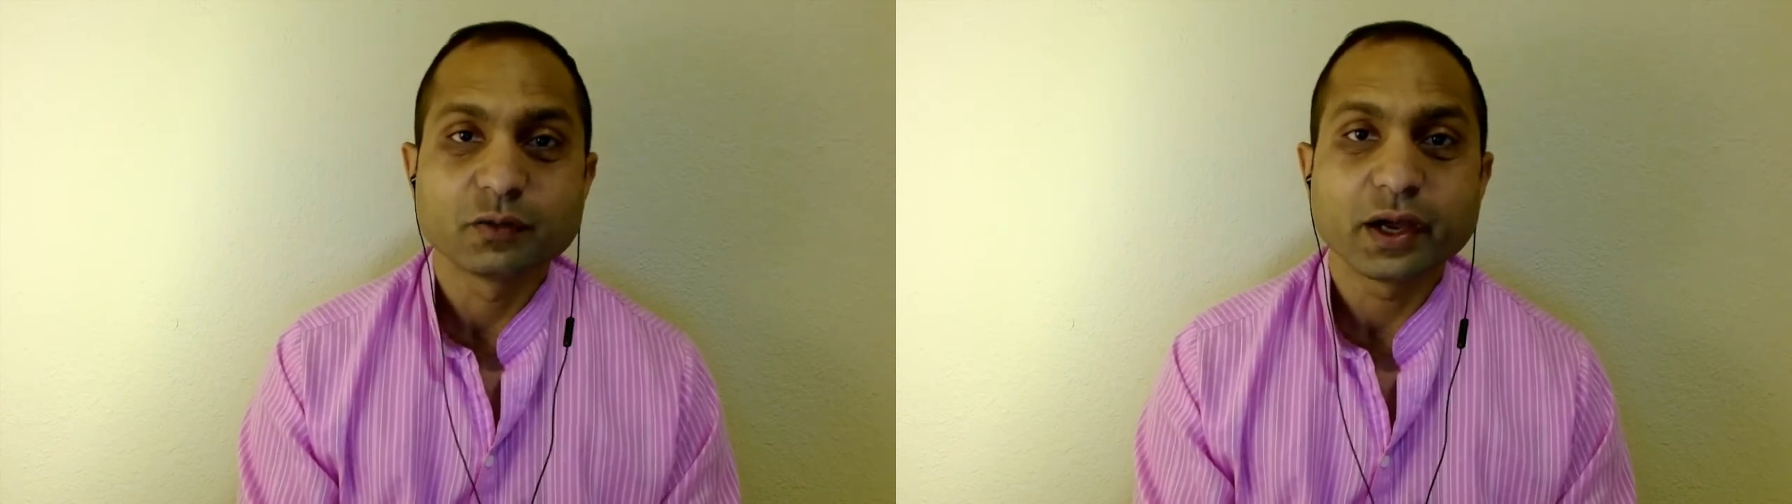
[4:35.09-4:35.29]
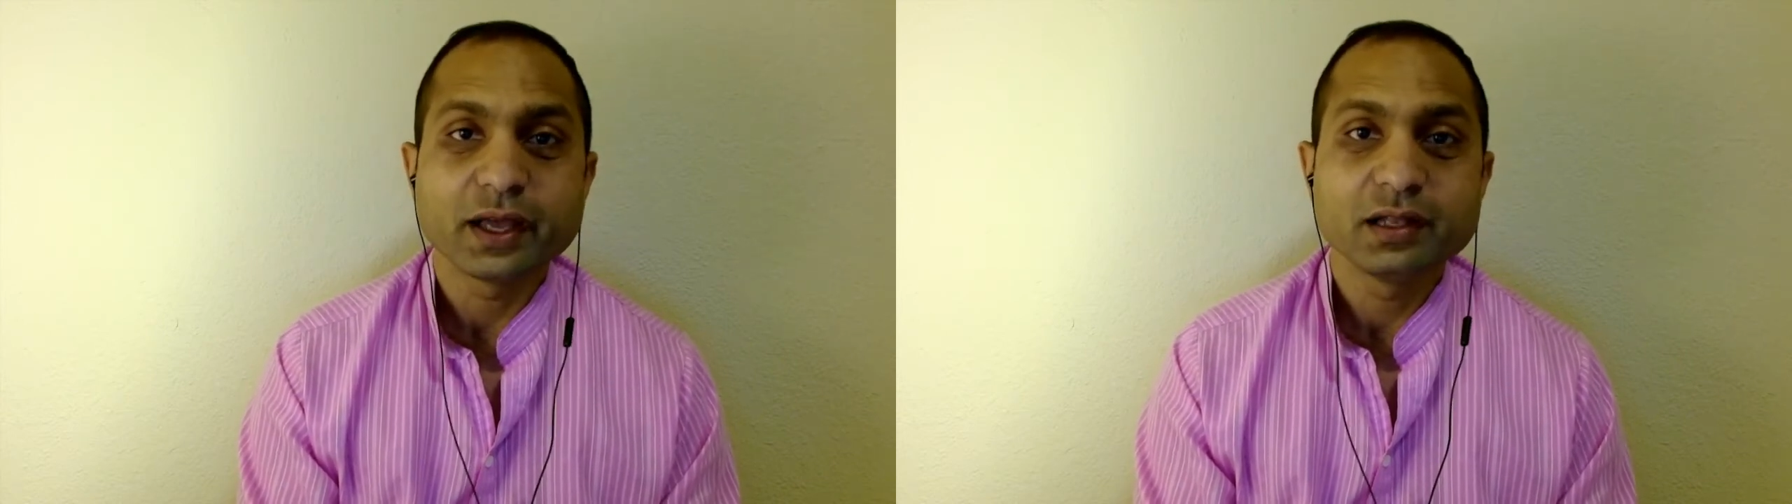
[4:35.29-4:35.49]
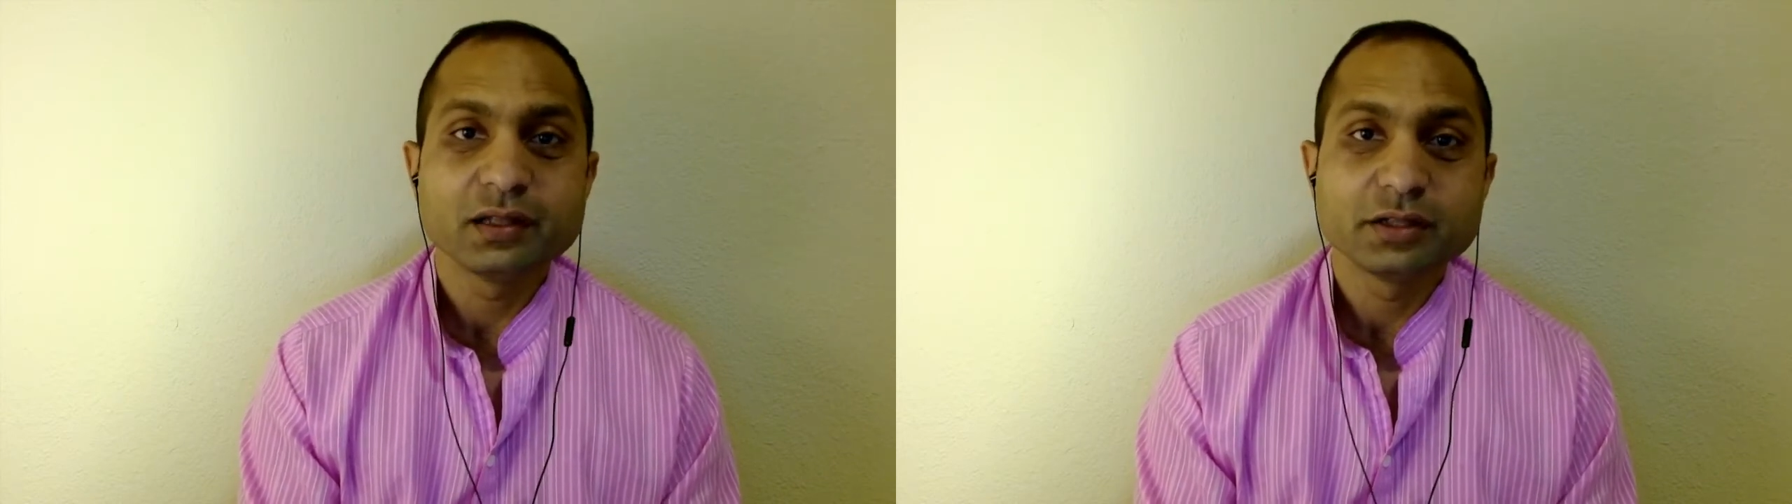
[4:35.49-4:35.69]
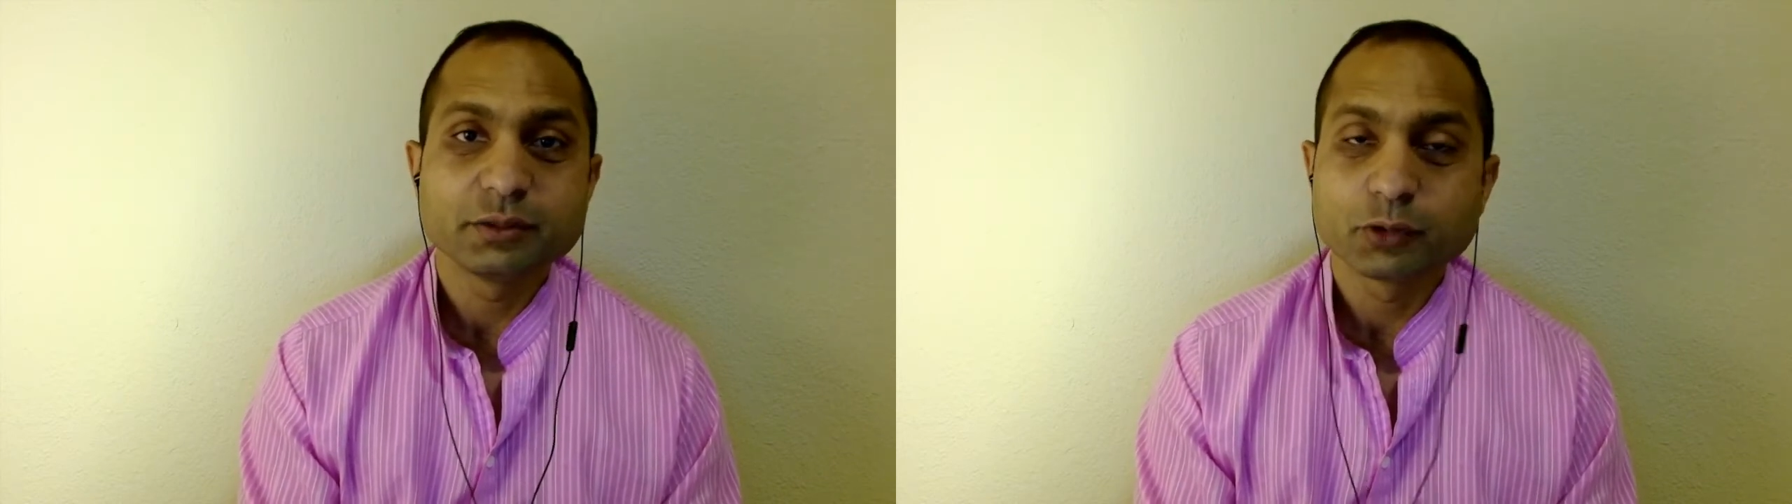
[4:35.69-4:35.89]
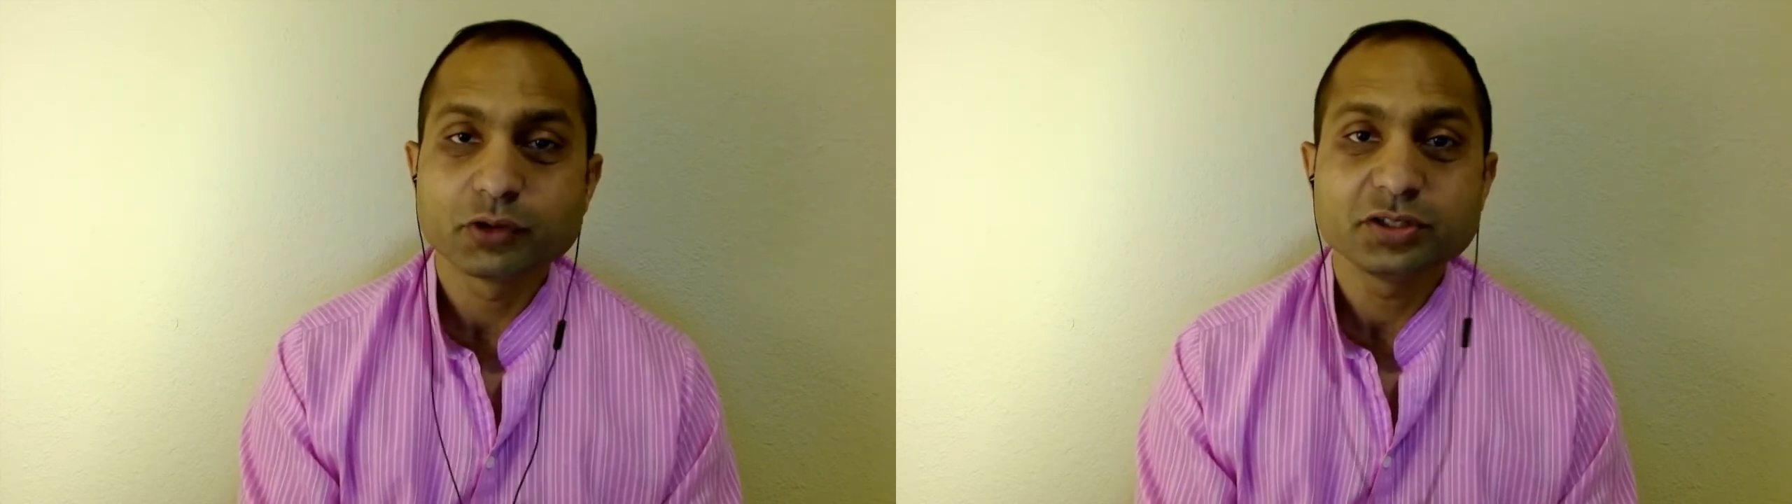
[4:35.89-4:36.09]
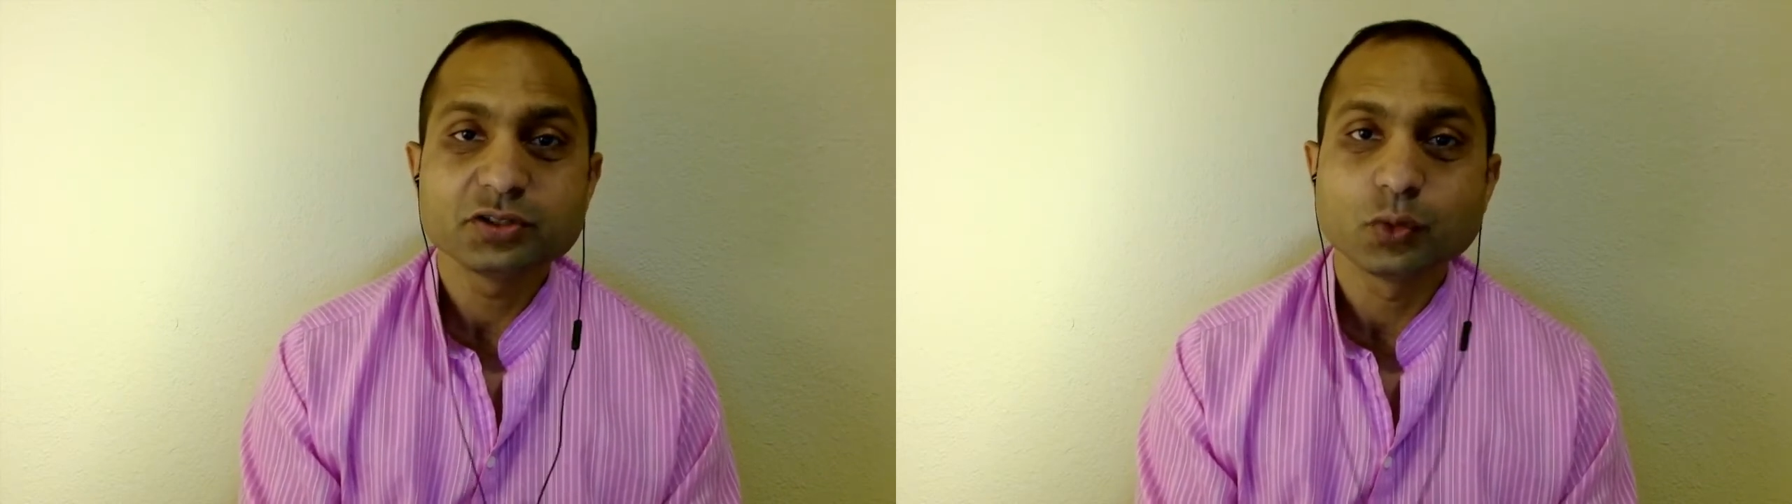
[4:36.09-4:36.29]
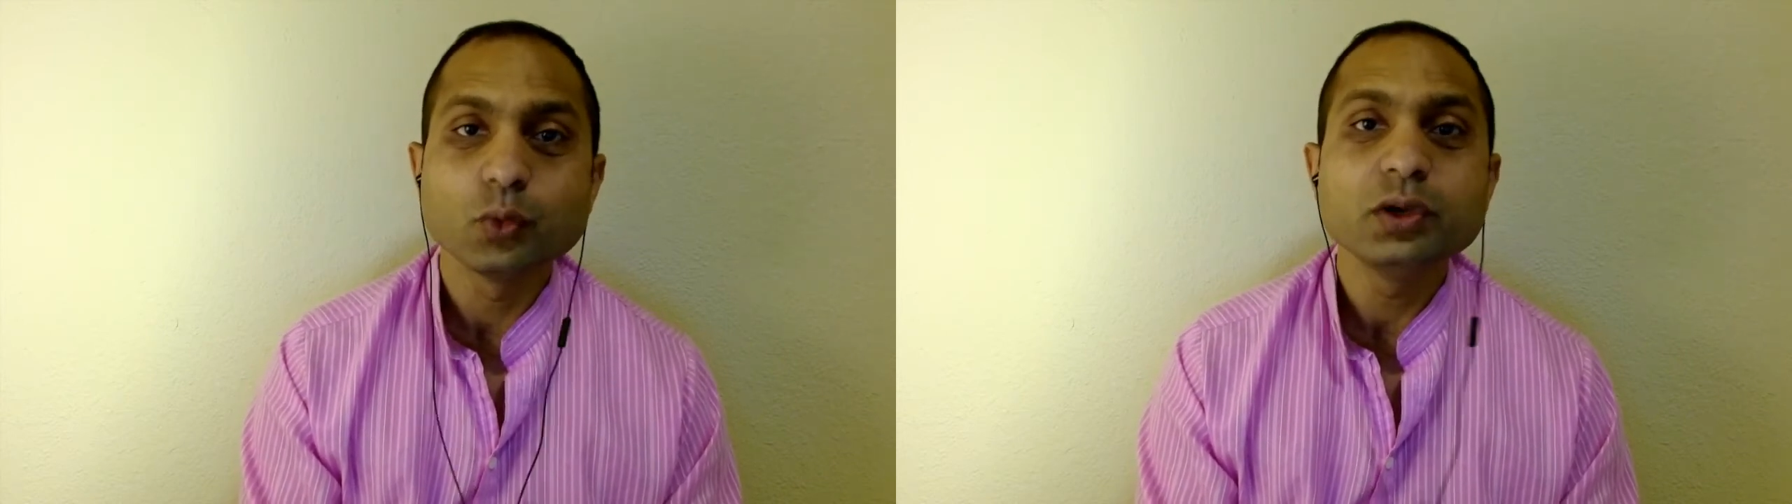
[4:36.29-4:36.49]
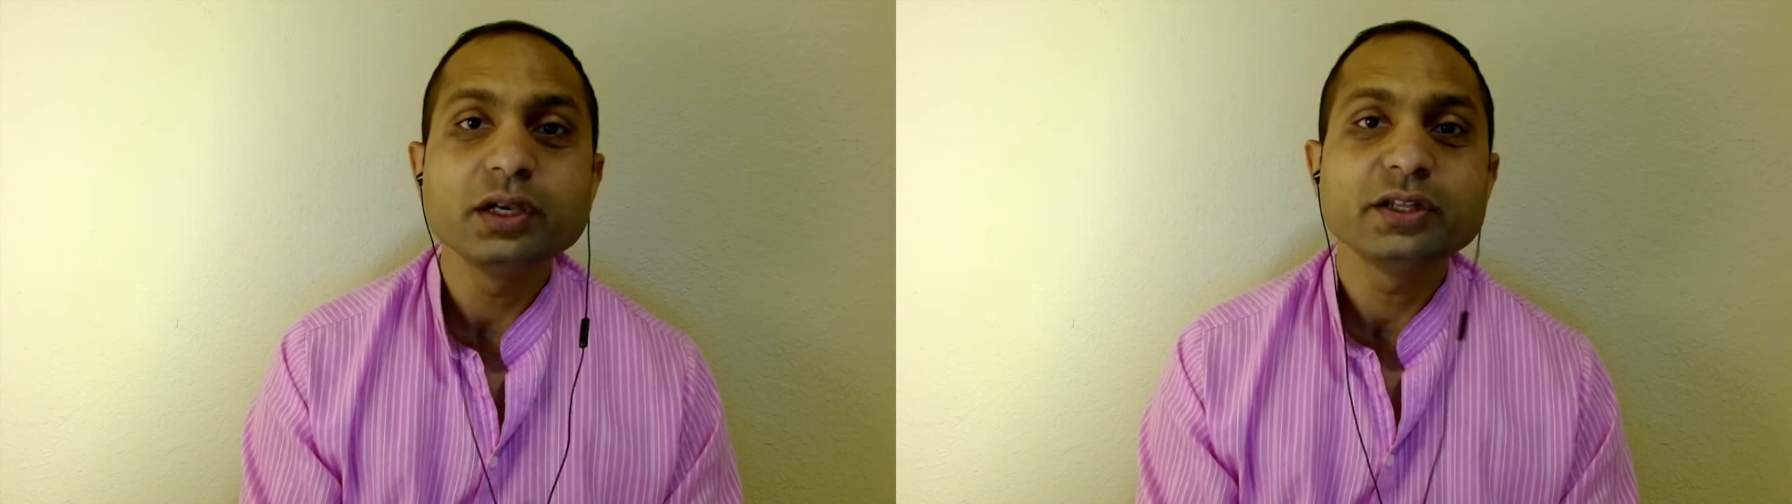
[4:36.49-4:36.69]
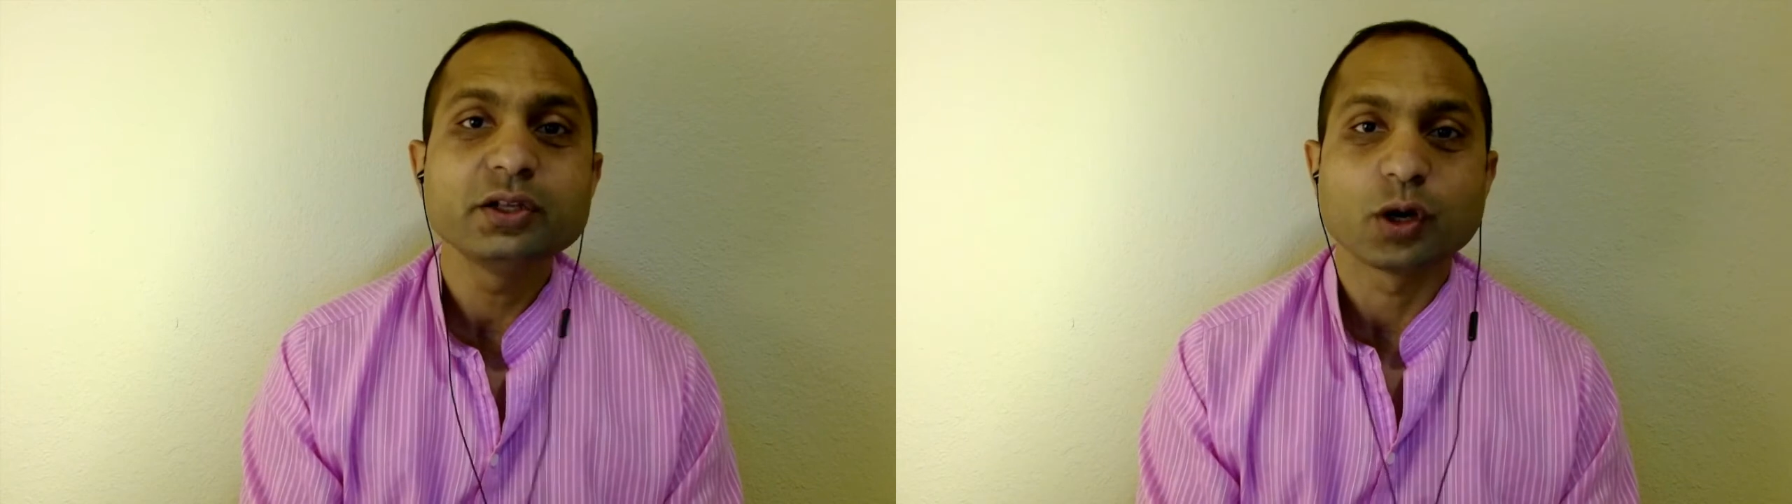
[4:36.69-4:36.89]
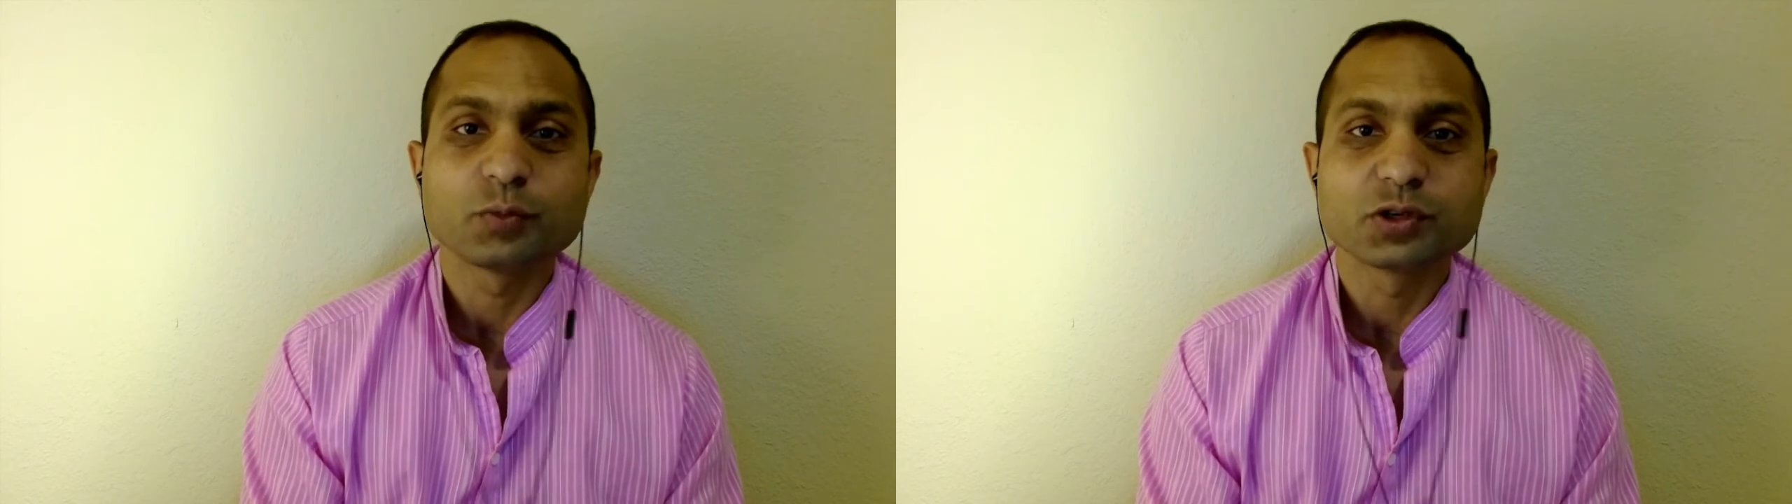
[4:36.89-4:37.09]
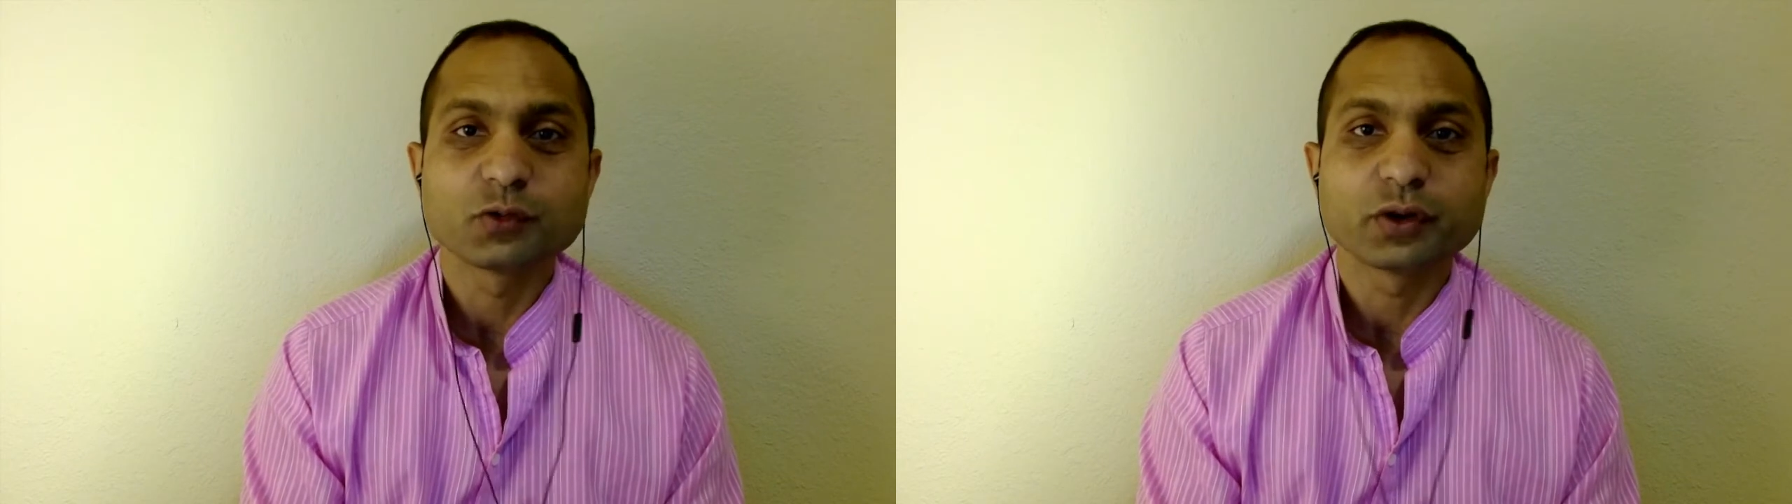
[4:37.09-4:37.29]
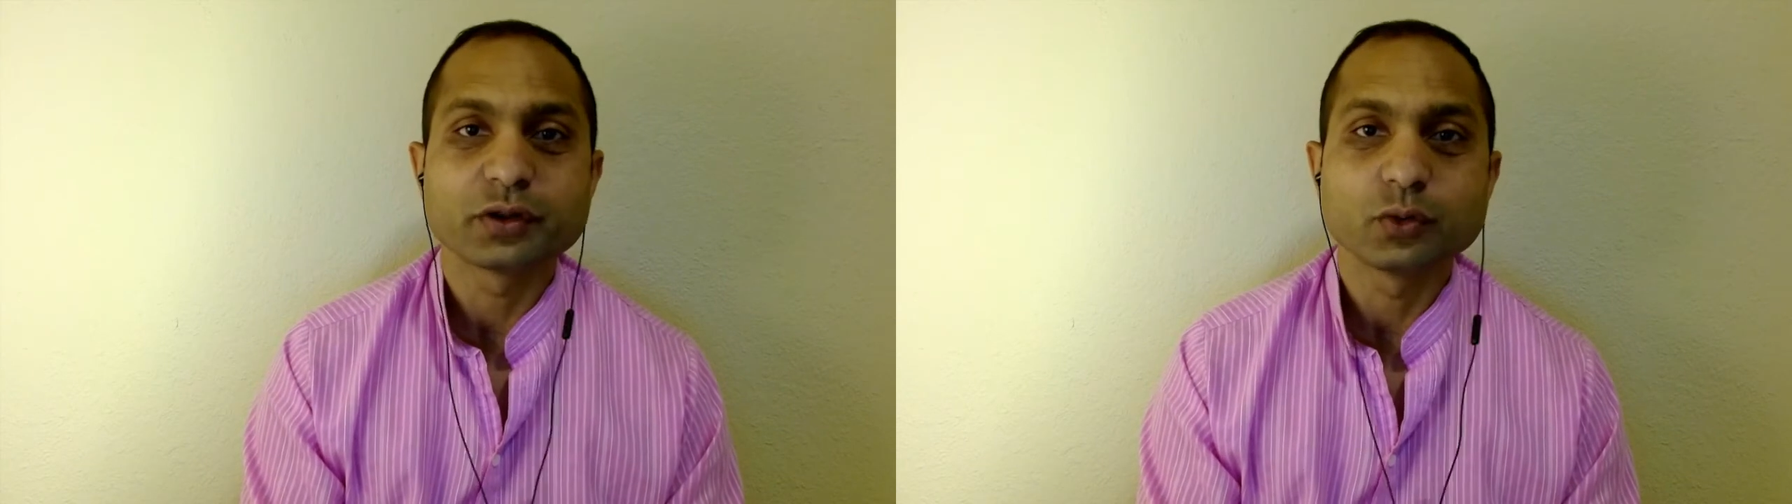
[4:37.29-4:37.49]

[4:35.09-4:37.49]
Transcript: While the Purusha is only the observer,